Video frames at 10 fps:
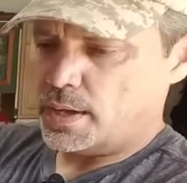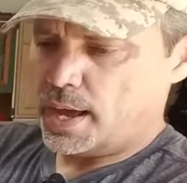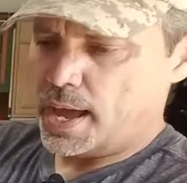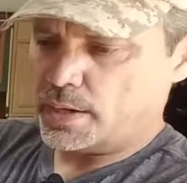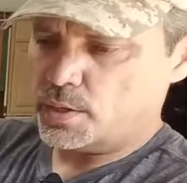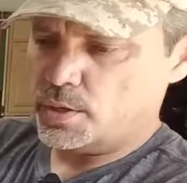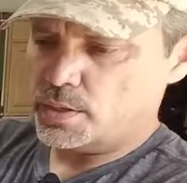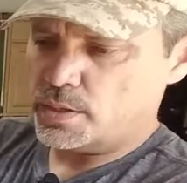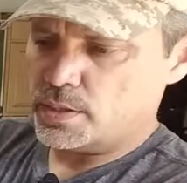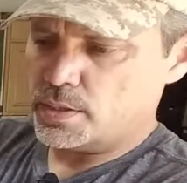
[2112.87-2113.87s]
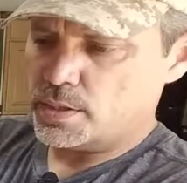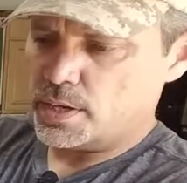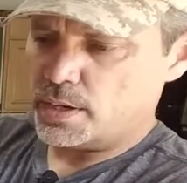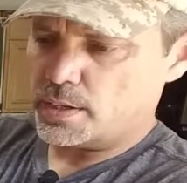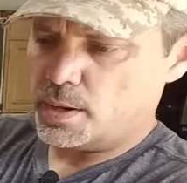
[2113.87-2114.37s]
I could
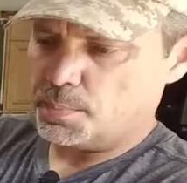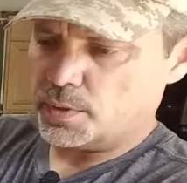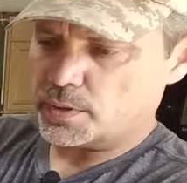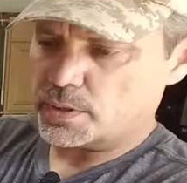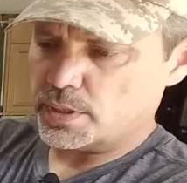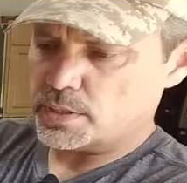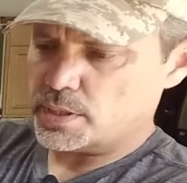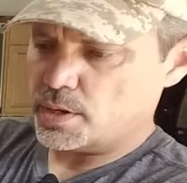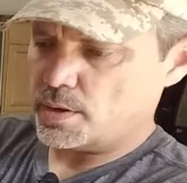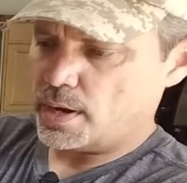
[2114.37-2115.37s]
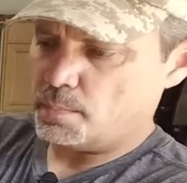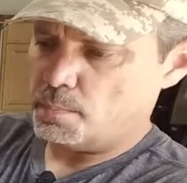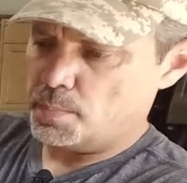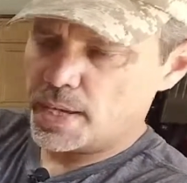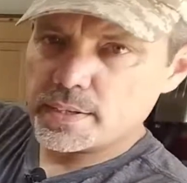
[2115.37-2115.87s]
cut a couple of slits here
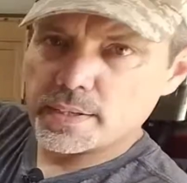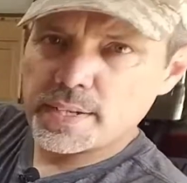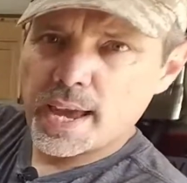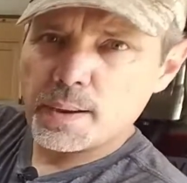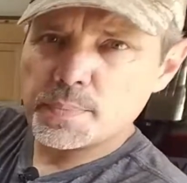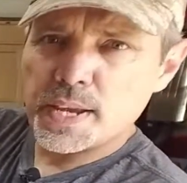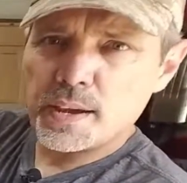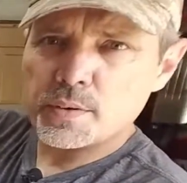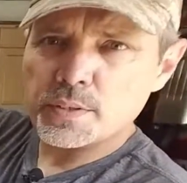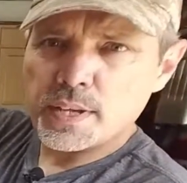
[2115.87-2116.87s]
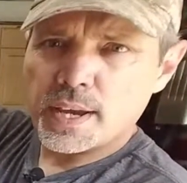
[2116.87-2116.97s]
and bend a tab down